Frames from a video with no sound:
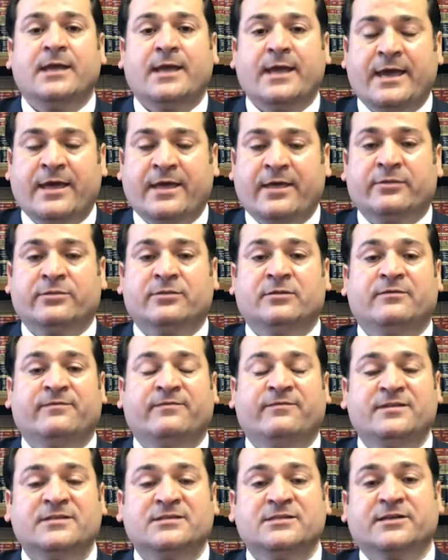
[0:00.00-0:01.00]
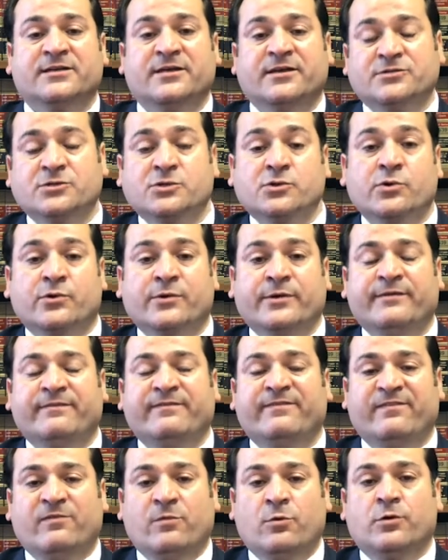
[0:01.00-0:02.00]
and the visa category
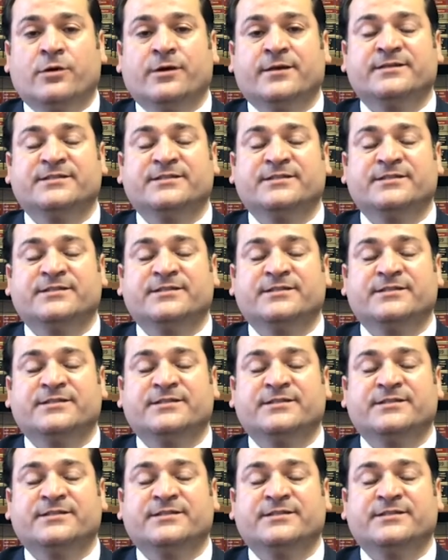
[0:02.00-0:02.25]
for